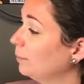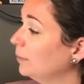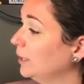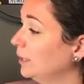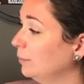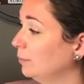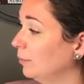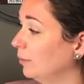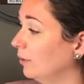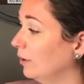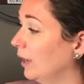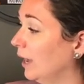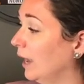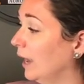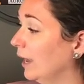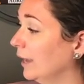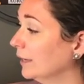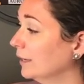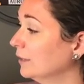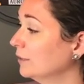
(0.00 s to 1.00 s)
people
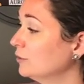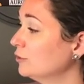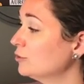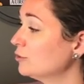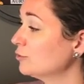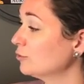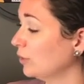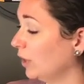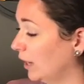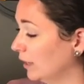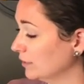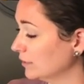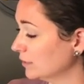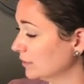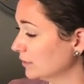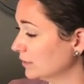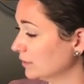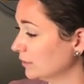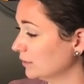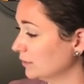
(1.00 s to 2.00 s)
I can
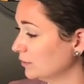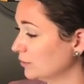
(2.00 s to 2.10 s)
trust